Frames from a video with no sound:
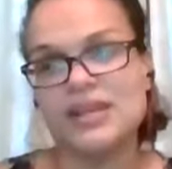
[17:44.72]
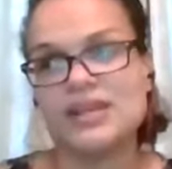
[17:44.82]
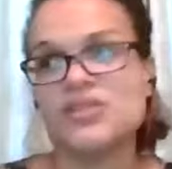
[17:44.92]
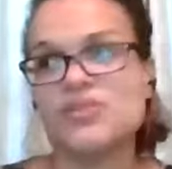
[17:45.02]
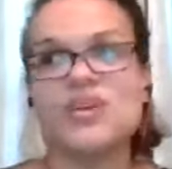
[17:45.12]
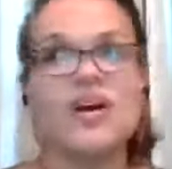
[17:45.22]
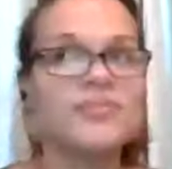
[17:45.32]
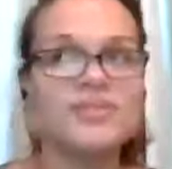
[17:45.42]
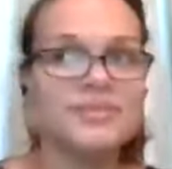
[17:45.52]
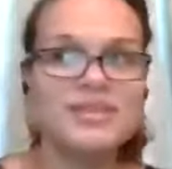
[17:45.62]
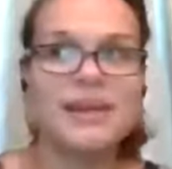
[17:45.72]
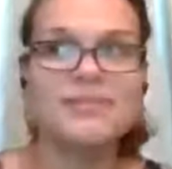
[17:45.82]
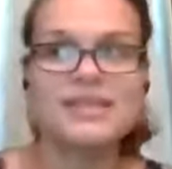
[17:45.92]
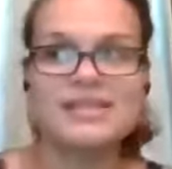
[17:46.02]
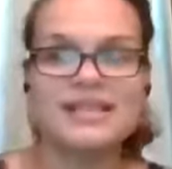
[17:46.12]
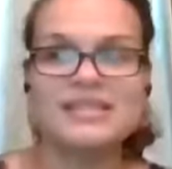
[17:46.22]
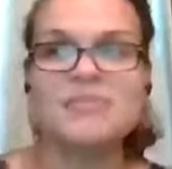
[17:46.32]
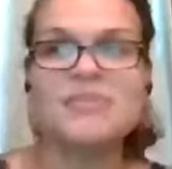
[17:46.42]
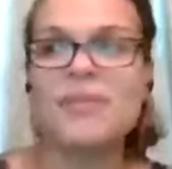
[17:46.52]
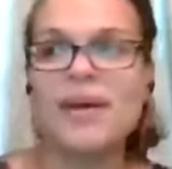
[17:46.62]
So some, sometimes it's like to
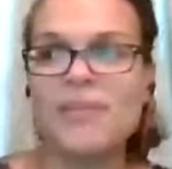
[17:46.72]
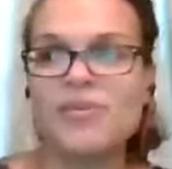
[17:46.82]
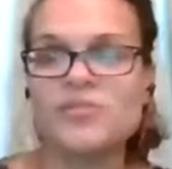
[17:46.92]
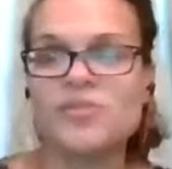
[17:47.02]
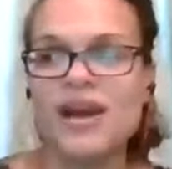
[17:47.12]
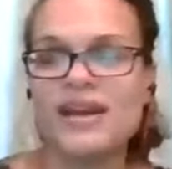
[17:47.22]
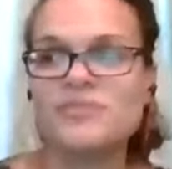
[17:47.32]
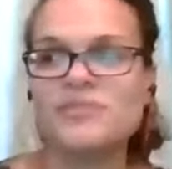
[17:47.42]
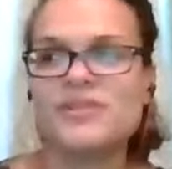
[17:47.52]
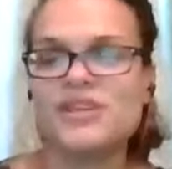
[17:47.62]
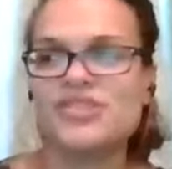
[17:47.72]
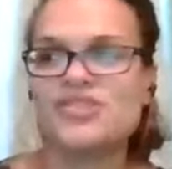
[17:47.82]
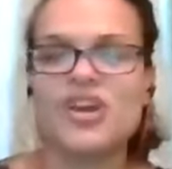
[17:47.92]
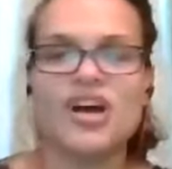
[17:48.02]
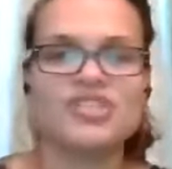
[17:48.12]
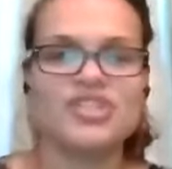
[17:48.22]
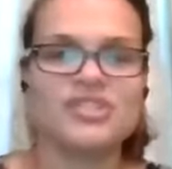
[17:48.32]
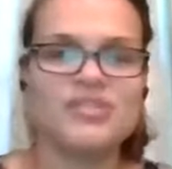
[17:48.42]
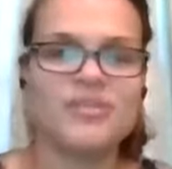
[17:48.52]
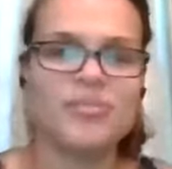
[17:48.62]
me, my most prized possessions are not
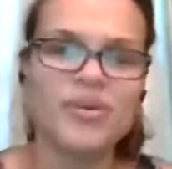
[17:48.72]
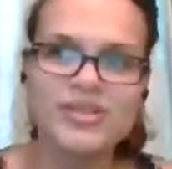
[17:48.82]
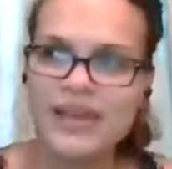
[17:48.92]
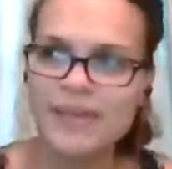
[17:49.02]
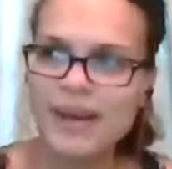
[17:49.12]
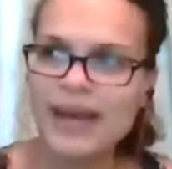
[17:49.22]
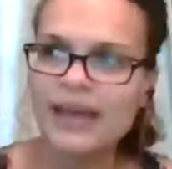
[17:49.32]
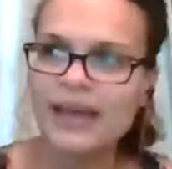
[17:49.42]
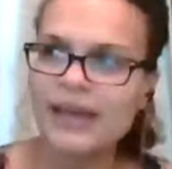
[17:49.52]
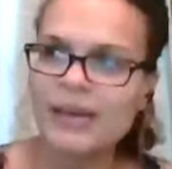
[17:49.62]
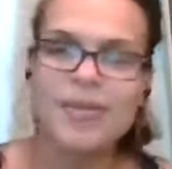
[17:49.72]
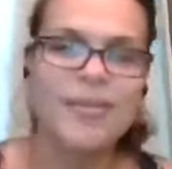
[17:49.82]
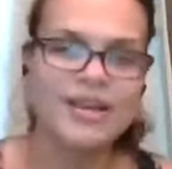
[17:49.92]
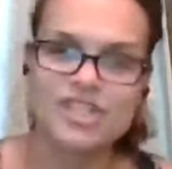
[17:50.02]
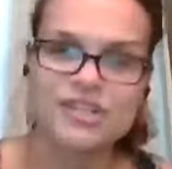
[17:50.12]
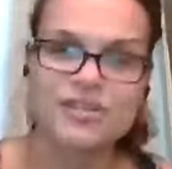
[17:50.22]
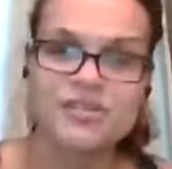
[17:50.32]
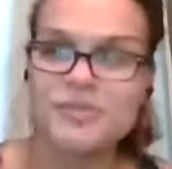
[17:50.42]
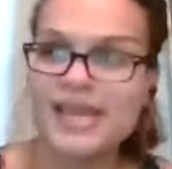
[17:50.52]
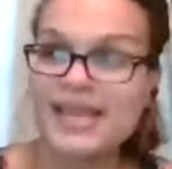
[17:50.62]
just the books I buy, but my
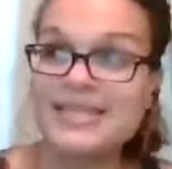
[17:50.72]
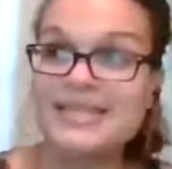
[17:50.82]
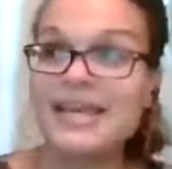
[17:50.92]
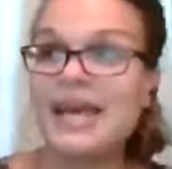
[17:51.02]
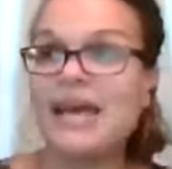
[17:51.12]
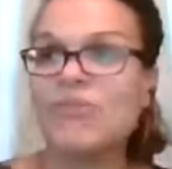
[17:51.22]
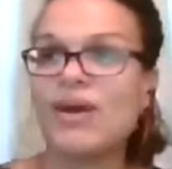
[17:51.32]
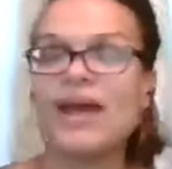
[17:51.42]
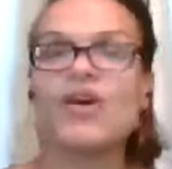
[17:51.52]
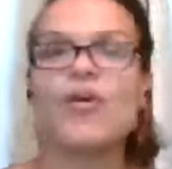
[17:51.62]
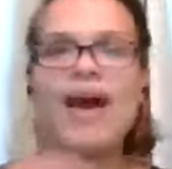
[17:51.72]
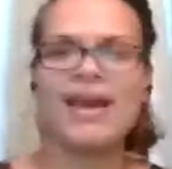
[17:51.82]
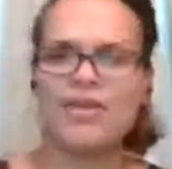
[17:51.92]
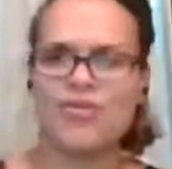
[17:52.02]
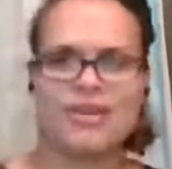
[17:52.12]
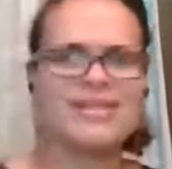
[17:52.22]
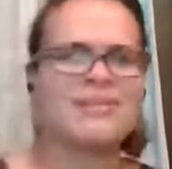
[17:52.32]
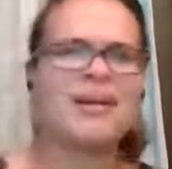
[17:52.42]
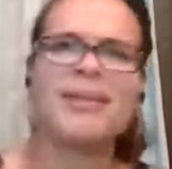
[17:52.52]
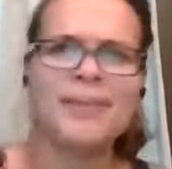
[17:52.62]
journals, because when I go back and read them,
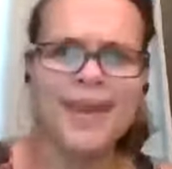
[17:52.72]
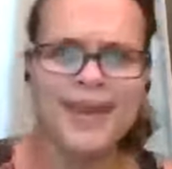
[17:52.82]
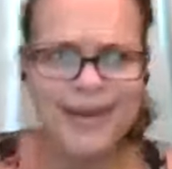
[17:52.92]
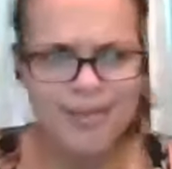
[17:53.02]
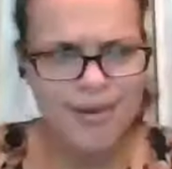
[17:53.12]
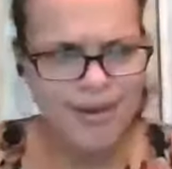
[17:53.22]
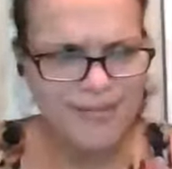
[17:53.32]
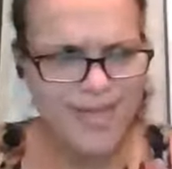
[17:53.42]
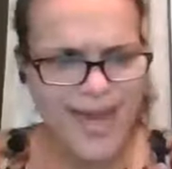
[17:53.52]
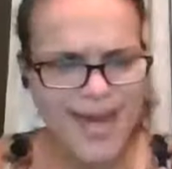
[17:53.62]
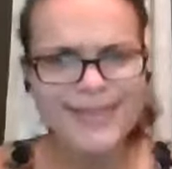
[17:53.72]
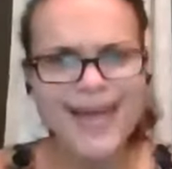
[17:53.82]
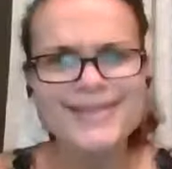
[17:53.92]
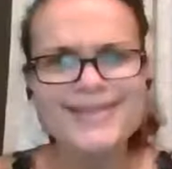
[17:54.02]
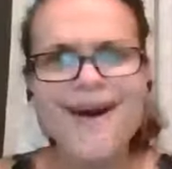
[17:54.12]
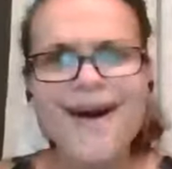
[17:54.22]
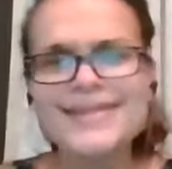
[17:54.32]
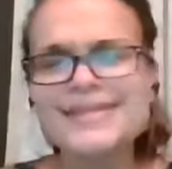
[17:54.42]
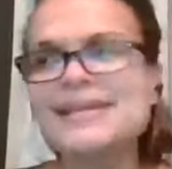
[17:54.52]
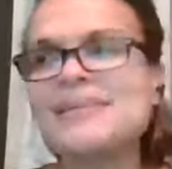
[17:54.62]
I'm like, man, I thought of that. That's
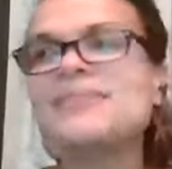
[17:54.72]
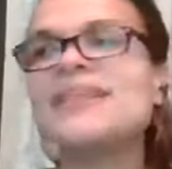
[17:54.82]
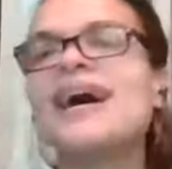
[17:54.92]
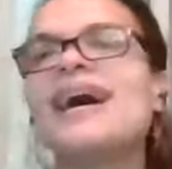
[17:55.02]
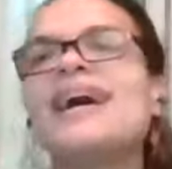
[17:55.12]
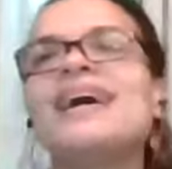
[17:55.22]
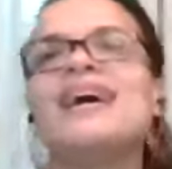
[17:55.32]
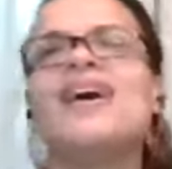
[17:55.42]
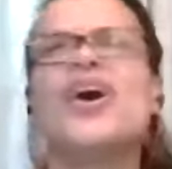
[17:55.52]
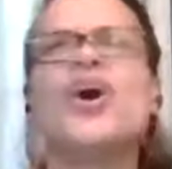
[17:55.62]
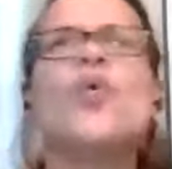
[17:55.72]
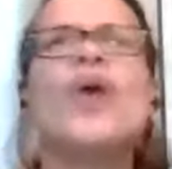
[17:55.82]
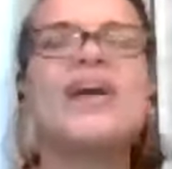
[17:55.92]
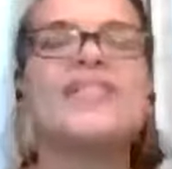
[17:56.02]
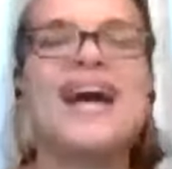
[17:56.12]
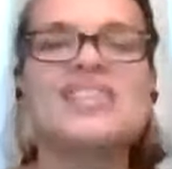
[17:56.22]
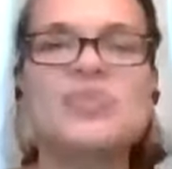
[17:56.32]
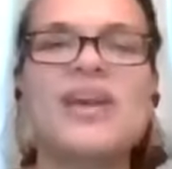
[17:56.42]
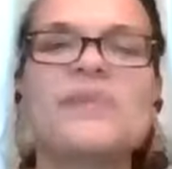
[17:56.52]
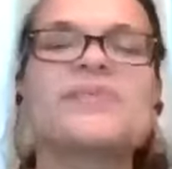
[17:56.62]
awesome. Uh, oh, wow, that's
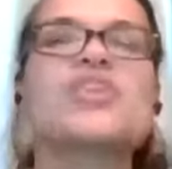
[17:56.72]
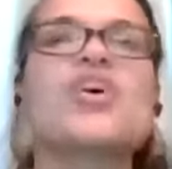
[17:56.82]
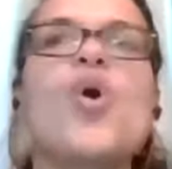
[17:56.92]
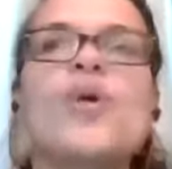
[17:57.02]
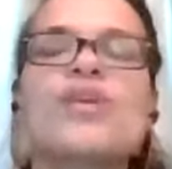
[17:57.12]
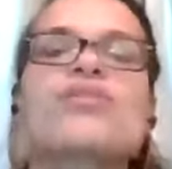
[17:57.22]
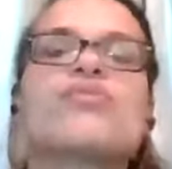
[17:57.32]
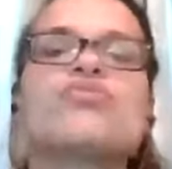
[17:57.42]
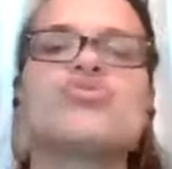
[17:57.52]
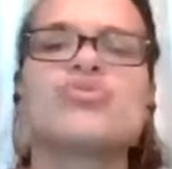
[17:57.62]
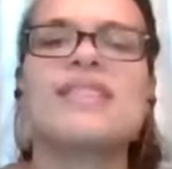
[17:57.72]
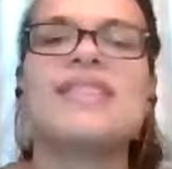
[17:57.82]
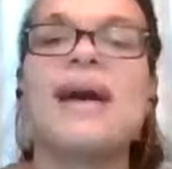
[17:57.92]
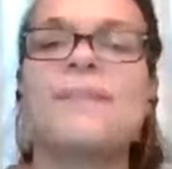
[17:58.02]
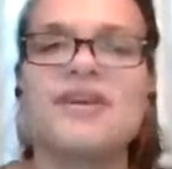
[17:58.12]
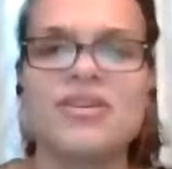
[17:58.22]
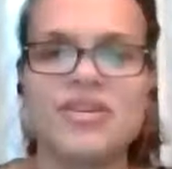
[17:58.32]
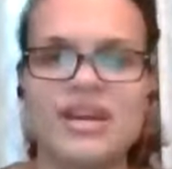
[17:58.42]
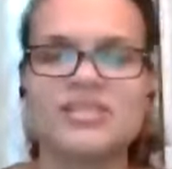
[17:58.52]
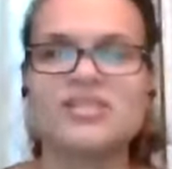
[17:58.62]
what I was going through during that
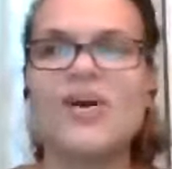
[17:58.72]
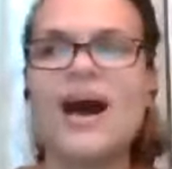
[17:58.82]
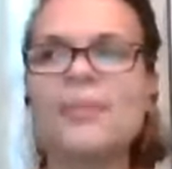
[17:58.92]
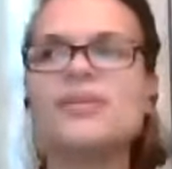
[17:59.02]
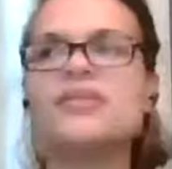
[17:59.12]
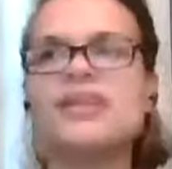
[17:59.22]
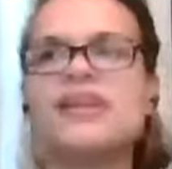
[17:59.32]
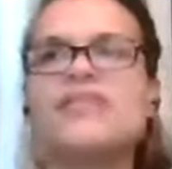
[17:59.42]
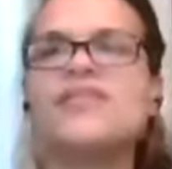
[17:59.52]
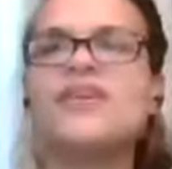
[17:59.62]
period. So I believe